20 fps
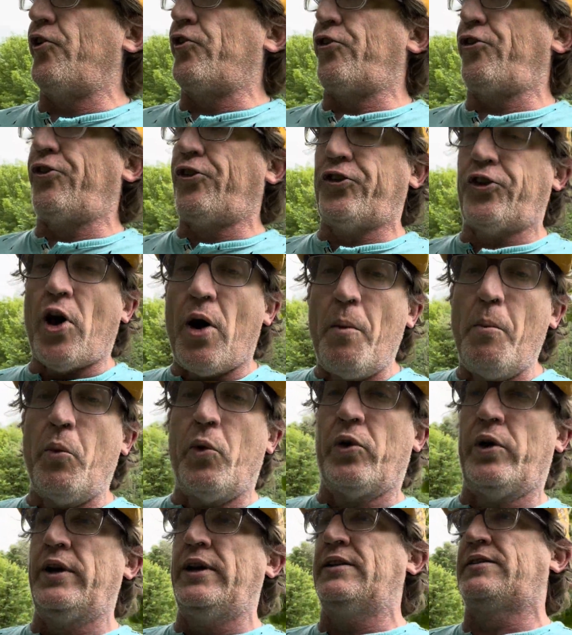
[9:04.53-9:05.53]
some
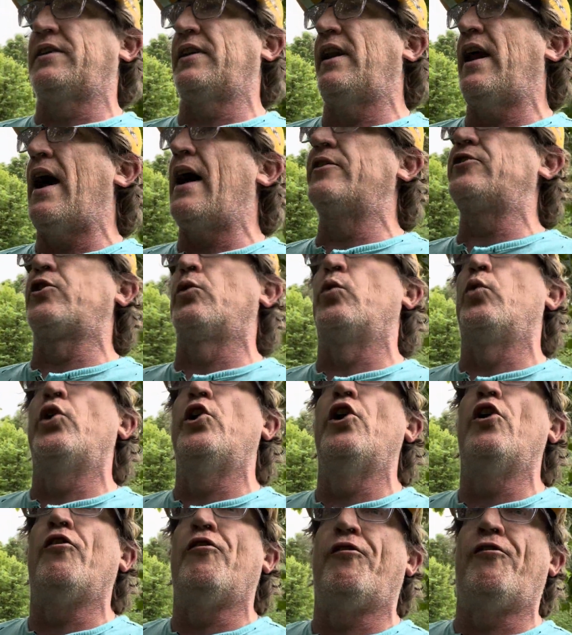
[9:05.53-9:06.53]
reason, has a
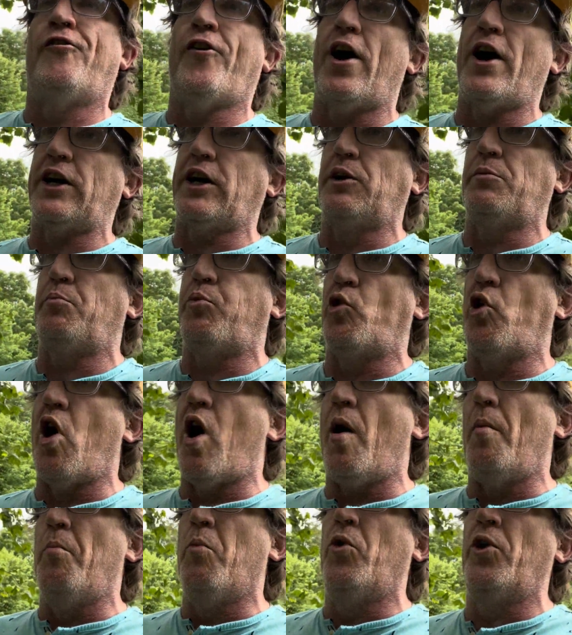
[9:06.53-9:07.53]
real fucking
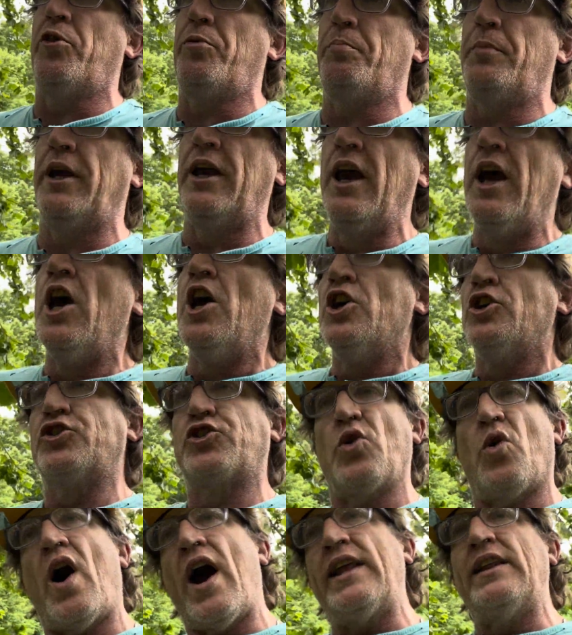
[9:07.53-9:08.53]
problem with me.
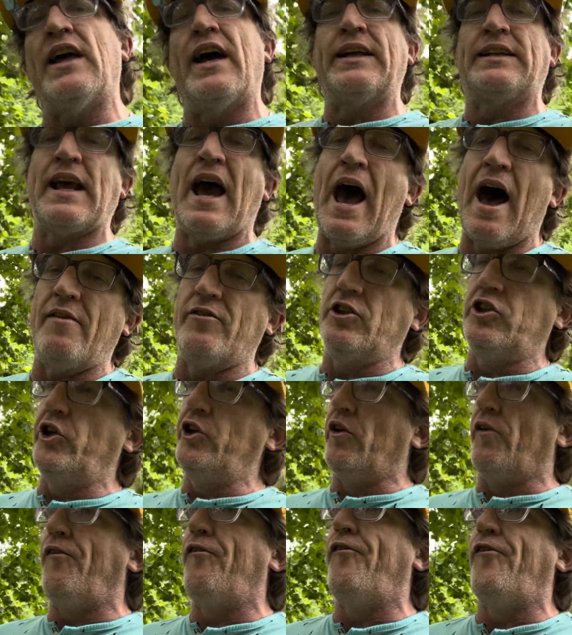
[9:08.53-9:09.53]
So I'd like to have a
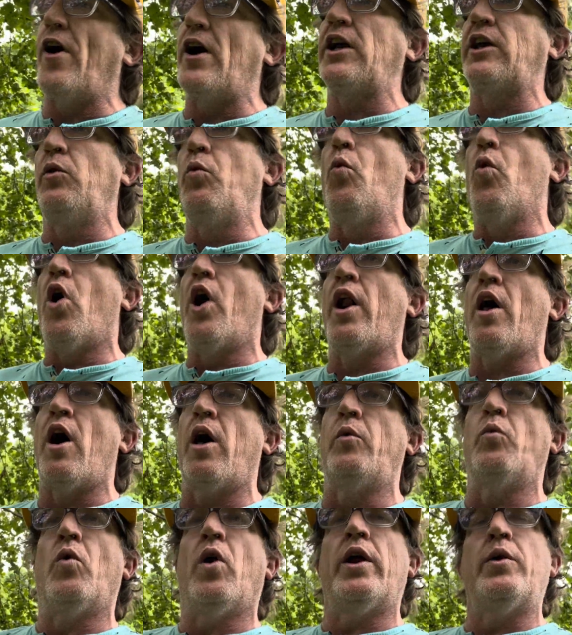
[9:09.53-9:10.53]
little fucking
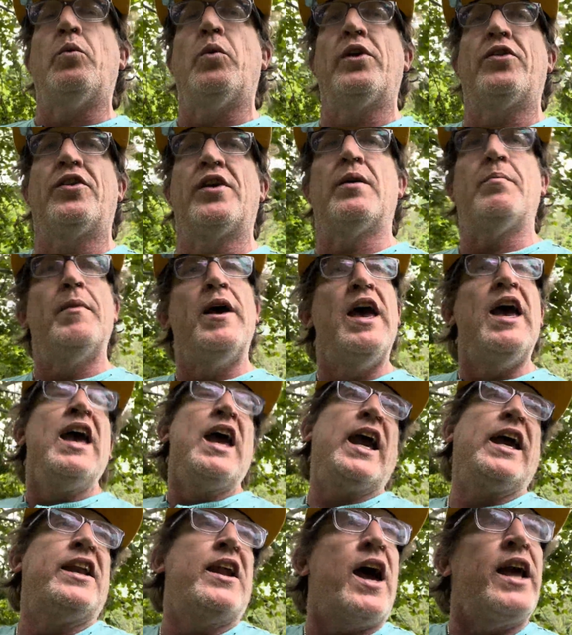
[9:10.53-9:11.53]
one-on-one with him.
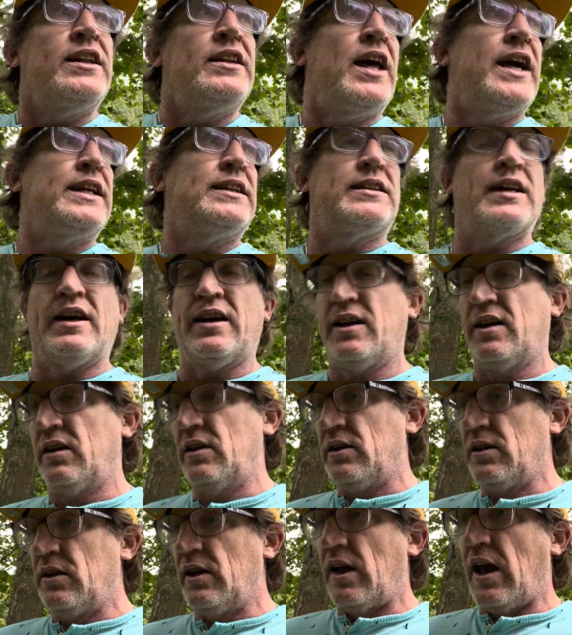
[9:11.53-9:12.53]
And I'd like to
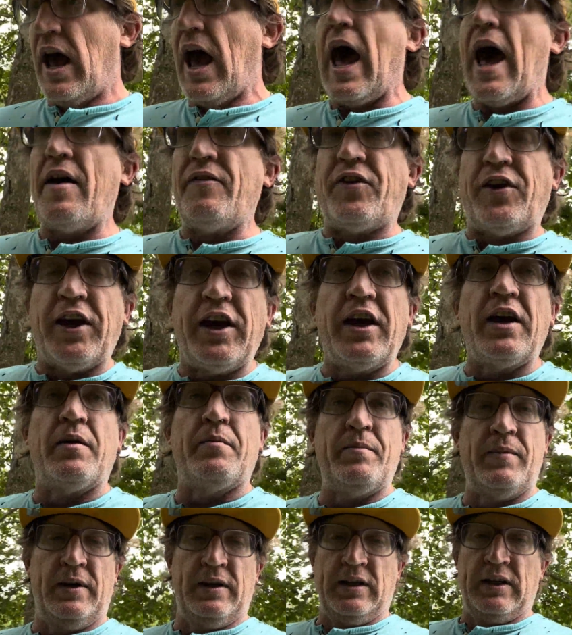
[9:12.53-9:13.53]
have
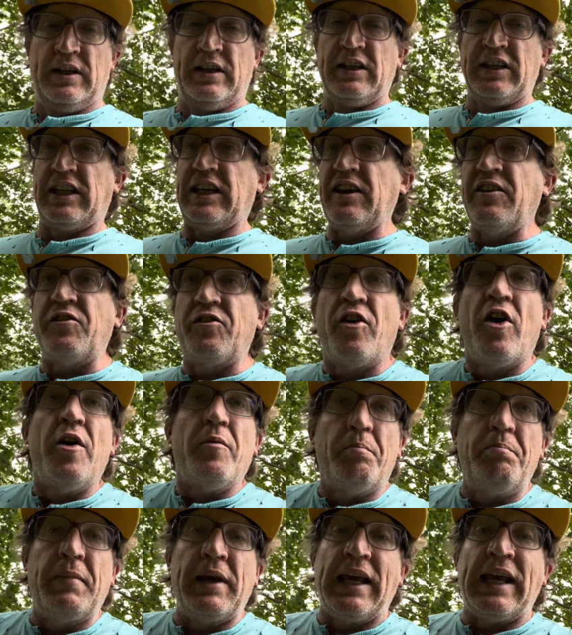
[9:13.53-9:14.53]
him give
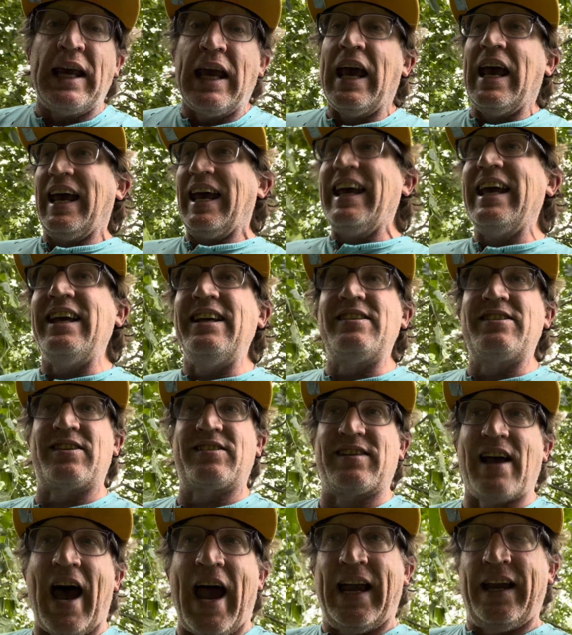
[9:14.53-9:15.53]
me his
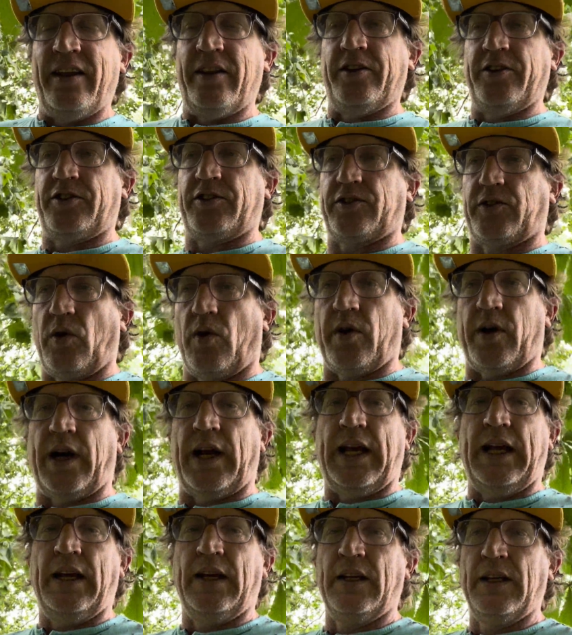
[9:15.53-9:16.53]
side of the story.